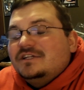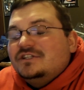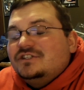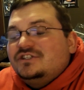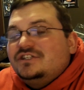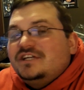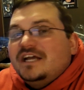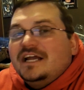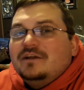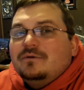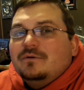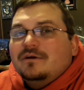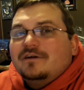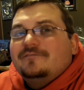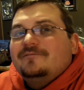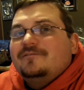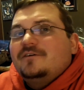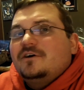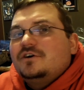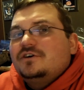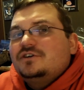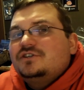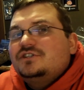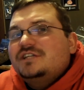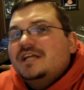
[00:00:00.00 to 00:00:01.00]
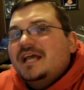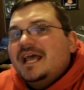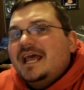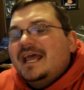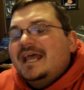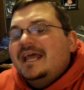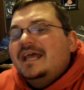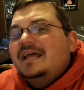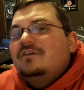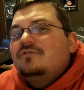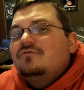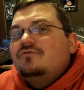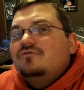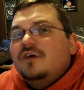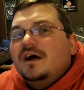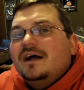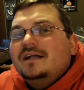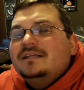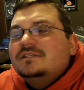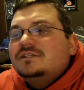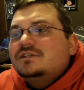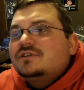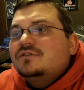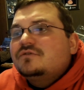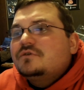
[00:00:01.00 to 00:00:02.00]
January 1st and
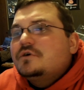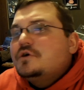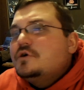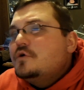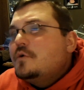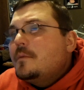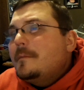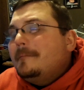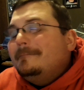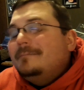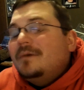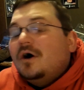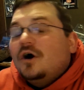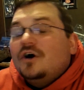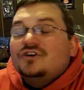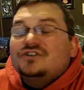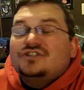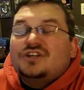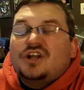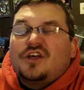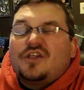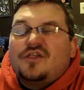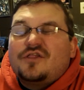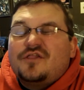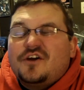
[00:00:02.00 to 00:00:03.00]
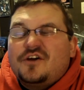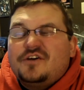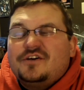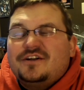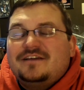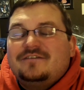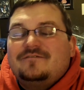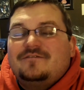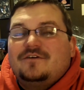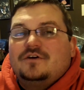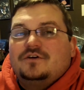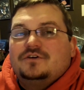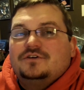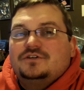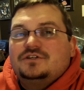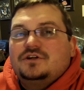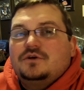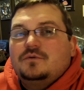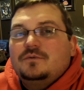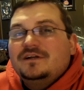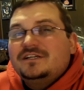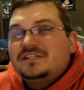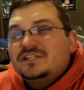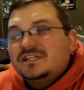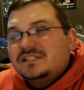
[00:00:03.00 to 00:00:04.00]
runs through March
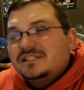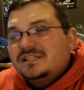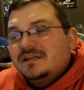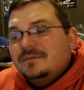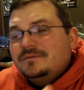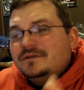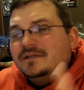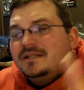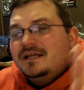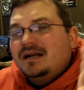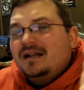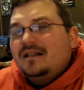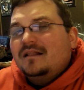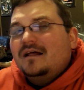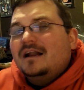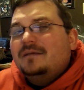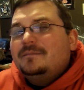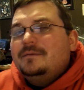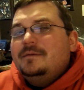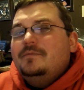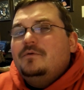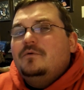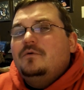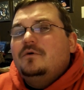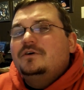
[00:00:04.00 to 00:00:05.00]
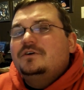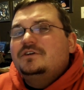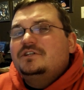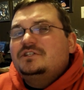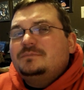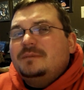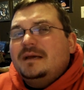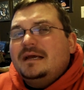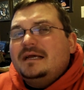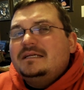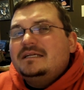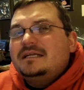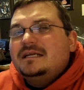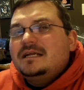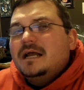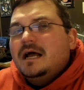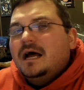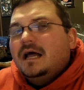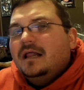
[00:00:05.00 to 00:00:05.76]
31st, which is something that a lot of people weren't expecting.